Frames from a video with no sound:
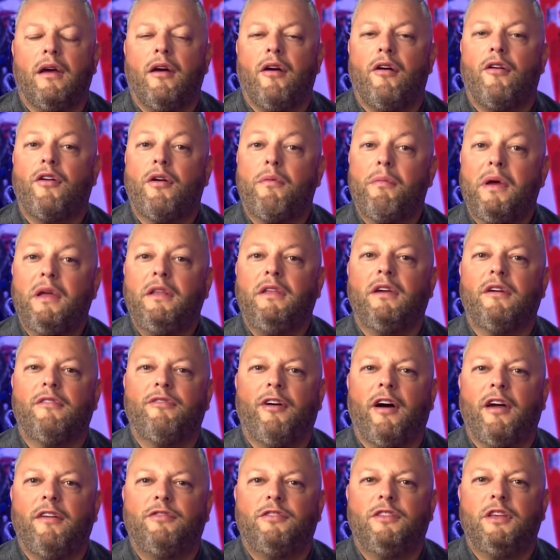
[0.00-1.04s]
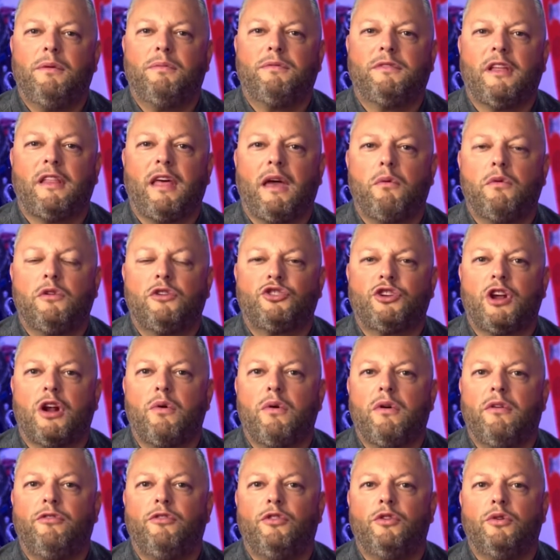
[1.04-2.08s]
Remaining 5 tips that I will share
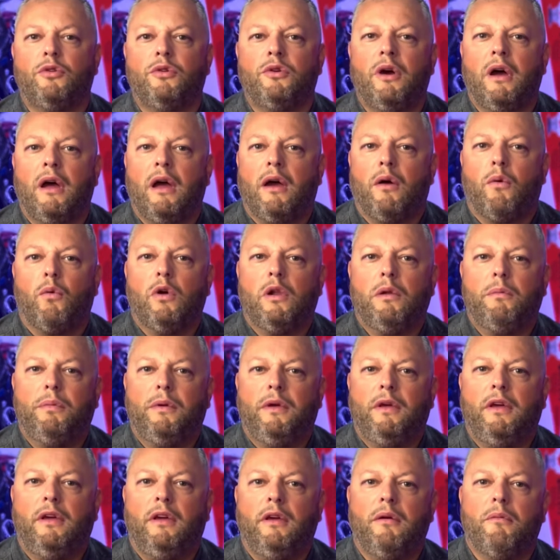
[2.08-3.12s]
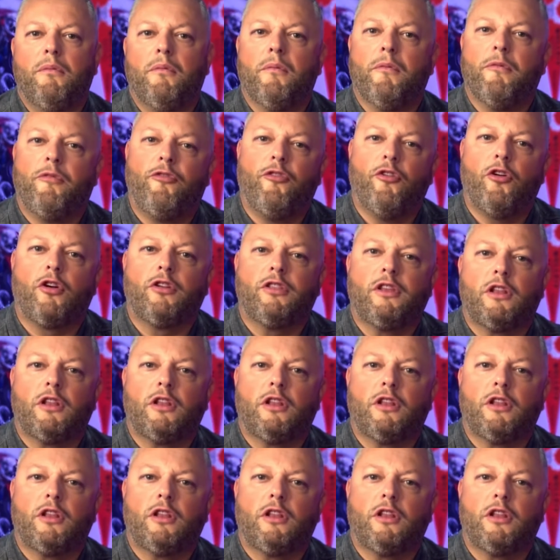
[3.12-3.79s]
with you will be for the